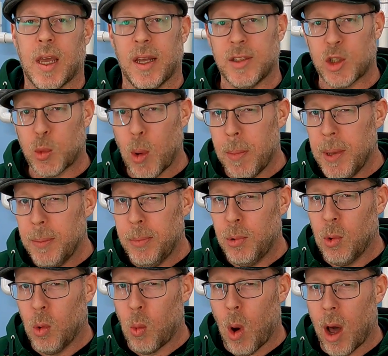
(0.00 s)
can swimming
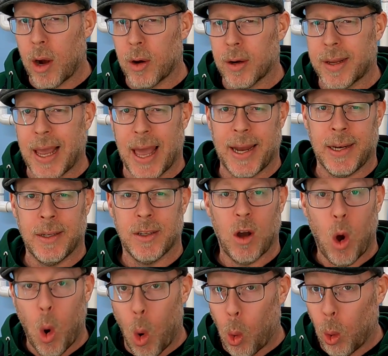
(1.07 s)
pool water get
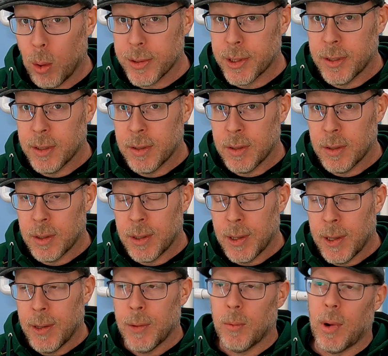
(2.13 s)
old?
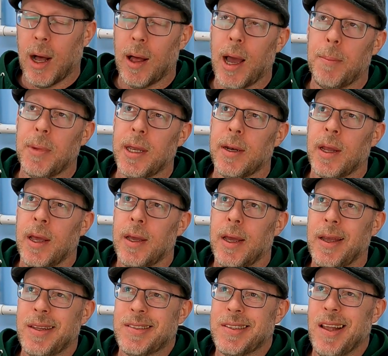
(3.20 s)
Well, I mean,
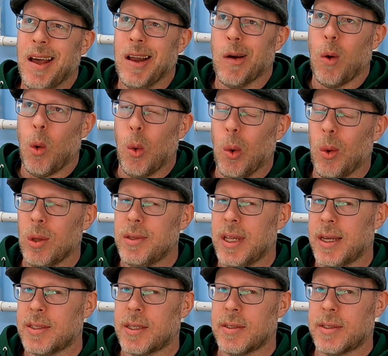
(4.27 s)
it's not old
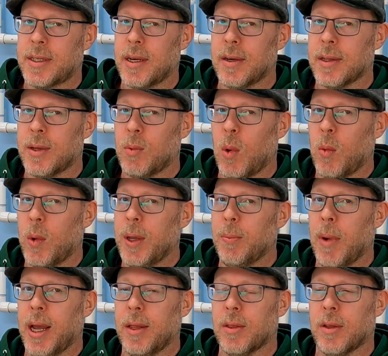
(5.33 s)
necessarily. What we
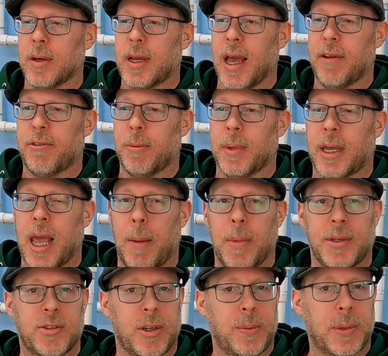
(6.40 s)
might look at from a
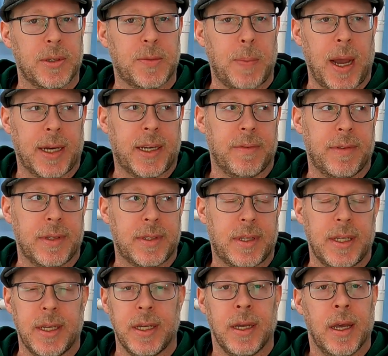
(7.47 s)
chemistry perspective is
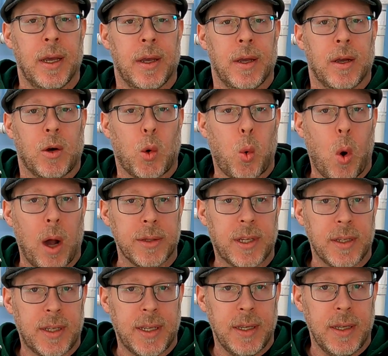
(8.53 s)
the
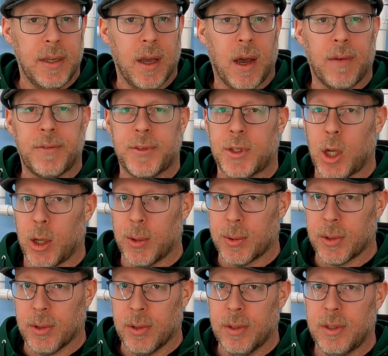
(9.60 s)
quantity of
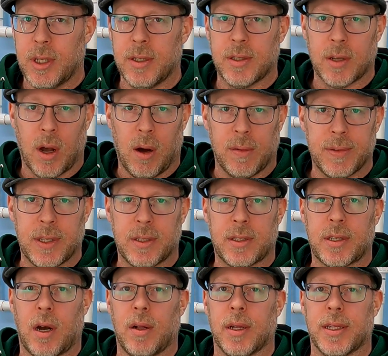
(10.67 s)
total dissolved
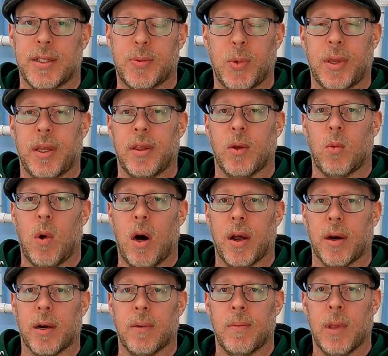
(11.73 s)
solids within the
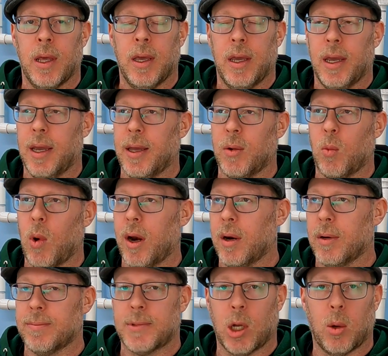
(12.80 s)
water. And what
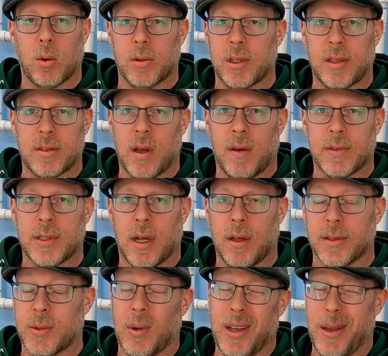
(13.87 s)
are total dissolved
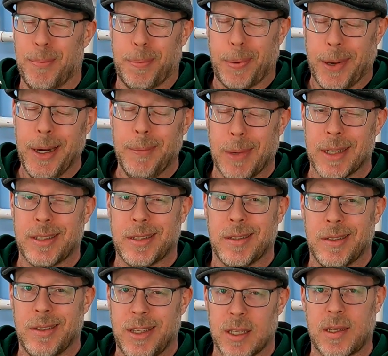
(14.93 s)
solids? Well, it pretty much
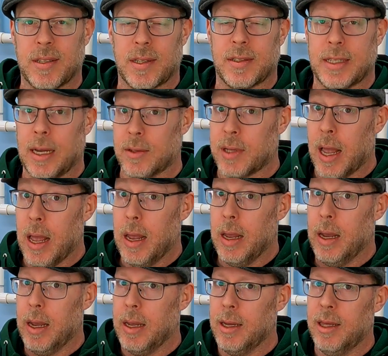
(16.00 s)
just as it sounds,
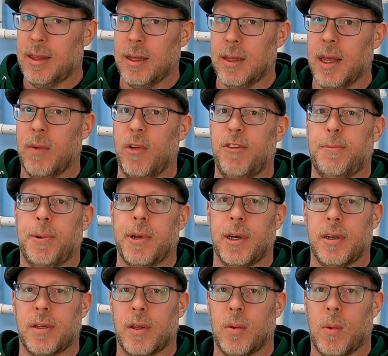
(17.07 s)
anything that we've put
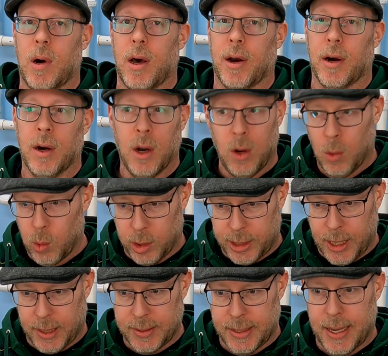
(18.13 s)
into the water,
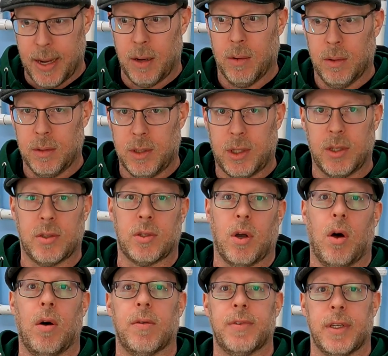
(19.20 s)
which has now
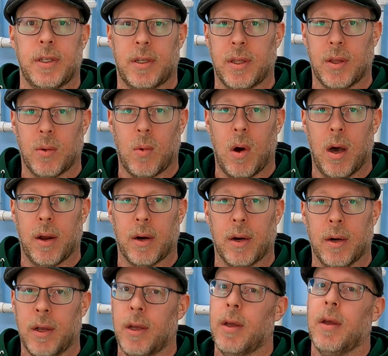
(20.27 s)
dissolved into the
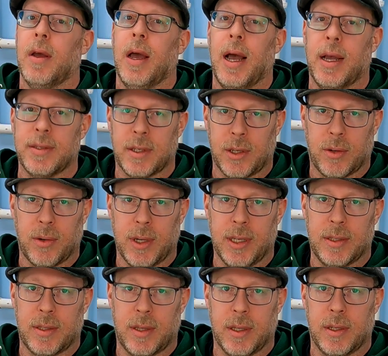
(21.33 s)
water, has
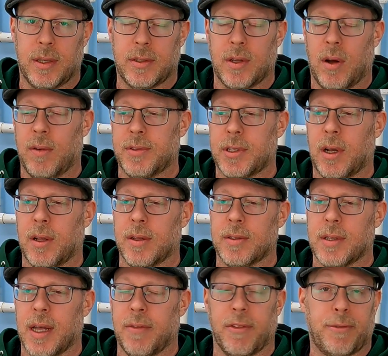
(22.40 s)
increased the dissolved
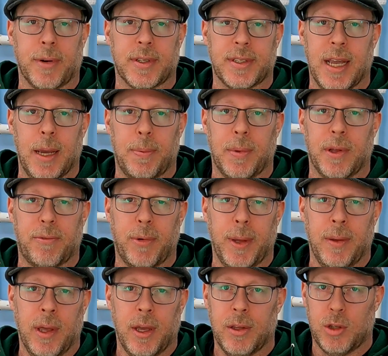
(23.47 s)
solids level. For example, if
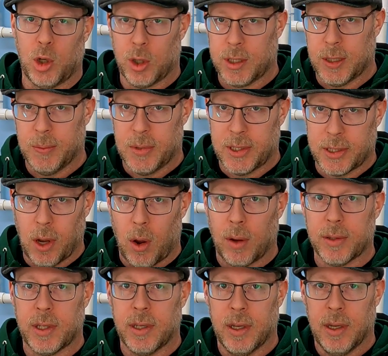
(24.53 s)
we took some
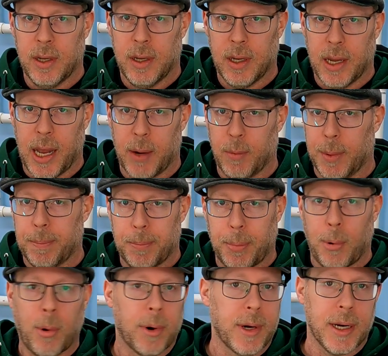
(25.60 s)
salt and we
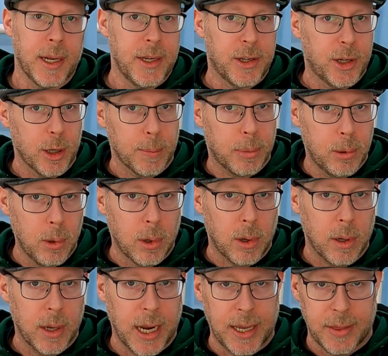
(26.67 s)
poured it into your
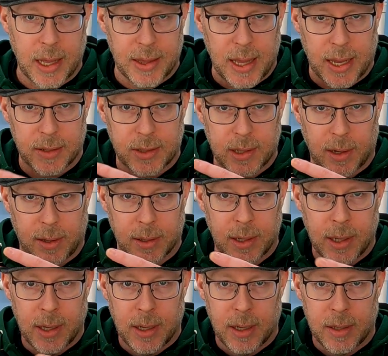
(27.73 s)
pool, and then that salt
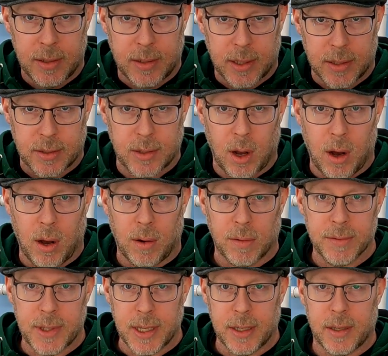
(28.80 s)

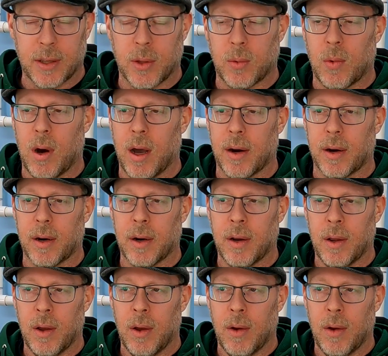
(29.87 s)
dissolved into the water,